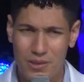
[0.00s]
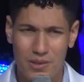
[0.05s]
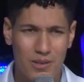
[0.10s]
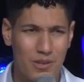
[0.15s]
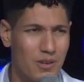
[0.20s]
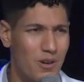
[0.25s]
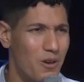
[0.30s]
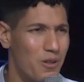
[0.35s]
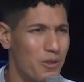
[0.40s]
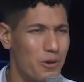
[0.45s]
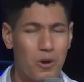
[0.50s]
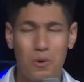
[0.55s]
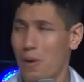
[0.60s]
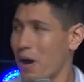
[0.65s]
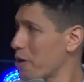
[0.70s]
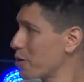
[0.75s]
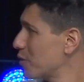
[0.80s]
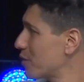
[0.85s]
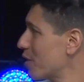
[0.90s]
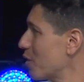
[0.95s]
You know, the
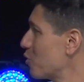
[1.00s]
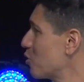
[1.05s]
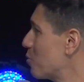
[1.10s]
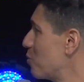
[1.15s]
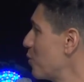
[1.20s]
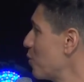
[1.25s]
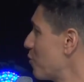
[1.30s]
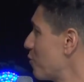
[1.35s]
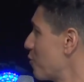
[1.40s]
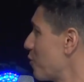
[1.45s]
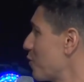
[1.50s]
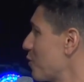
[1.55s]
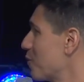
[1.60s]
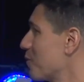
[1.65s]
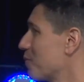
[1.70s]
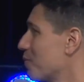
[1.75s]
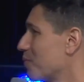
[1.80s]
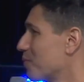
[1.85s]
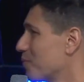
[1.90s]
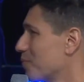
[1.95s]
choir sounds beautiful.
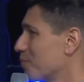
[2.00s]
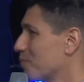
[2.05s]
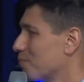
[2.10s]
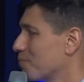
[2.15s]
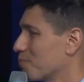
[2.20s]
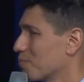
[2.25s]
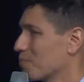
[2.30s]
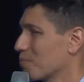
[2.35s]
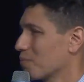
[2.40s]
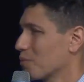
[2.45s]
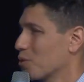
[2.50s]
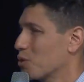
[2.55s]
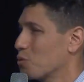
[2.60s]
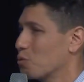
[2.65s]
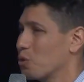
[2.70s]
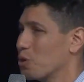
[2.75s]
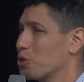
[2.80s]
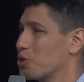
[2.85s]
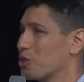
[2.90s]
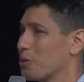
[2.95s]
The
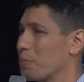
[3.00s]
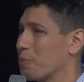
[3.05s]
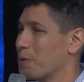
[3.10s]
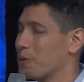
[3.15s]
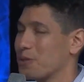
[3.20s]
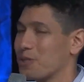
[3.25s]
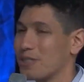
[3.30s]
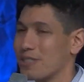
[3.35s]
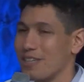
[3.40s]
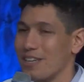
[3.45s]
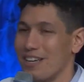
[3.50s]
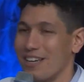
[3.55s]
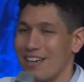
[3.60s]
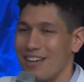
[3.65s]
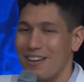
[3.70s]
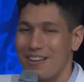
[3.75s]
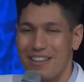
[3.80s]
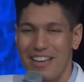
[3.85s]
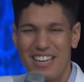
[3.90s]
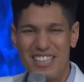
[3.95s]
worshipers,
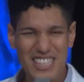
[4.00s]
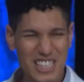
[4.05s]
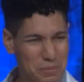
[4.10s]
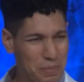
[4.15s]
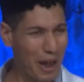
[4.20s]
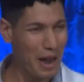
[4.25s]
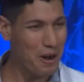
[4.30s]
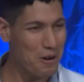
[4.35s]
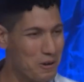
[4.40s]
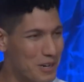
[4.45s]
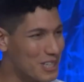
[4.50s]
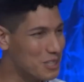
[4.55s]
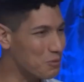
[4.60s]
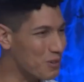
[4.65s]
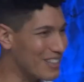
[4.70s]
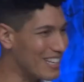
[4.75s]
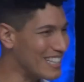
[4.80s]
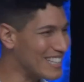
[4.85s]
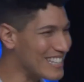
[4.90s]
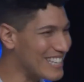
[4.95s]
they inspire us when
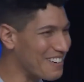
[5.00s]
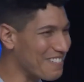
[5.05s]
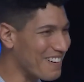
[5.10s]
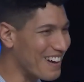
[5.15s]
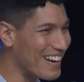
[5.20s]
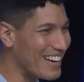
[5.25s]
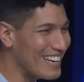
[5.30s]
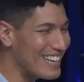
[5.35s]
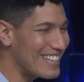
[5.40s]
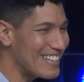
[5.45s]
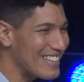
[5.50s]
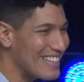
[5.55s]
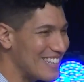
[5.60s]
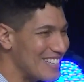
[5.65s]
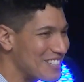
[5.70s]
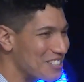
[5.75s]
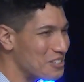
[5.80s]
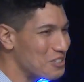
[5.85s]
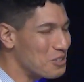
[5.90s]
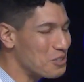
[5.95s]
they sing, right?
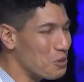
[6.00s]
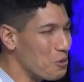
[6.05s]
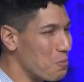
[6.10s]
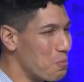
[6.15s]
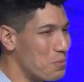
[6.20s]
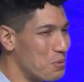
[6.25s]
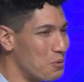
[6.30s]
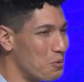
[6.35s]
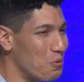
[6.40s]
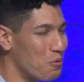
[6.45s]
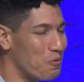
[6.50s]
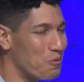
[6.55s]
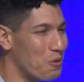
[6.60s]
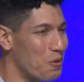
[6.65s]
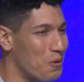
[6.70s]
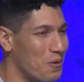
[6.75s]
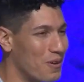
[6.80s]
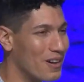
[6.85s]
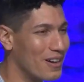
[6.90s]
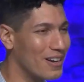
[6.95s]
It's just so
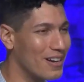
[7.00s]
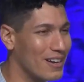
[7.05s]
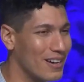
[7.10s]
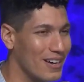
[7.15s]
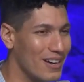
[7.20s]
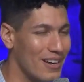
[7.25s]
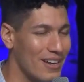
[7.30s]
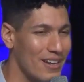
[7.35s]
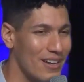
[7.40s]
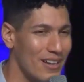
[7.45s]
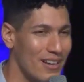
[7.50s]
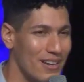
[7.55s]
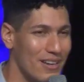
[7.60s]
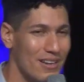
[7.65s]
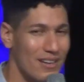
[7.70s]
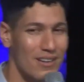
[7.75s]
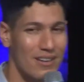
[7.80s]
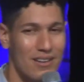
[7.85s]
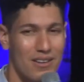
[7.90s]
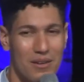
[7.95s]
beautiful.
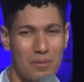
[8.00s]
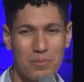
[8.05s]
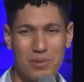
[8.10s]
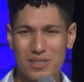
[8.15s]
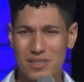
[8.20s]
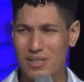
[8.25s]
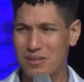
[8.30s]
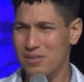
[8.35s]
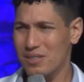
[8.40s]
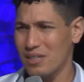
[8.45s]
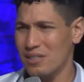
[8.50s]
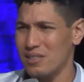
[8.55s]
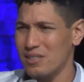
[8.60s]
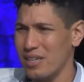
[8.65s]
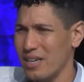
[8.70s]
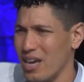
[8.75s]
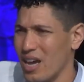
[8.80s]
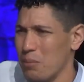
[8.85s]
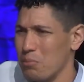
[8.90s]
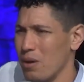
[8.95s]
But sometimes they
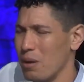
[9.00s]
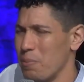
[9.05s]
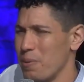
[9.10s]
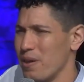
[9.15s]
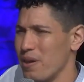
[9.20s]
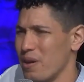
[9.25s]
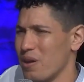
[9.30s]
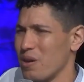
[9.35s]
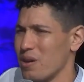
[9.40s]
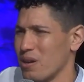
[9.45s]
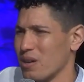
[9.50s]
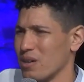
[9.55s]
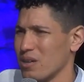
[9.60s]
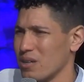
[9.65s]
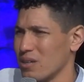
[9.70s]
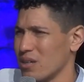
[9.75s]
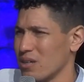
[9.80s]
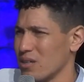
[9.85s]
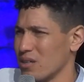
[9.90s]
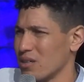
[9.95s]
come up here
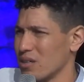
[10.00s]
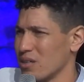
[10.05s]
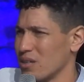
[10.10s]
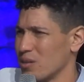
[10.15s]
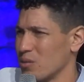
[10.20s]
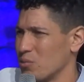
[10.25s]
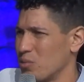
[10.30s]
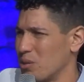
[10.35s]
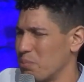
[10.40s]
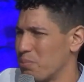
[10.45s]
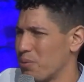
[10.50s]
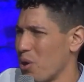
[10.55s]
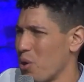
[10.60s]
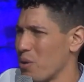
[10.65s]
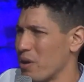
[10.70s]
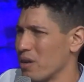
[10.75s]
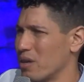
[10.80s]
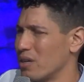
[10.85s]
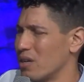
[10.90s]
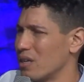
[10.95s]
with
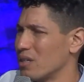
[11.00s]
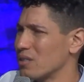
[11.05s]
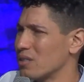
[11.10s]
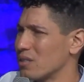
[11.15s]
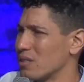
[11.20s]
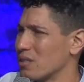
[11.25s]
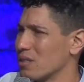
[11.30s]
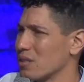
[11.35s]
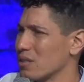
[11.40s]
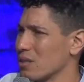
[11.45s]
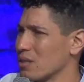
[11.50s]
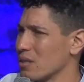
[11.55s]
brokenness.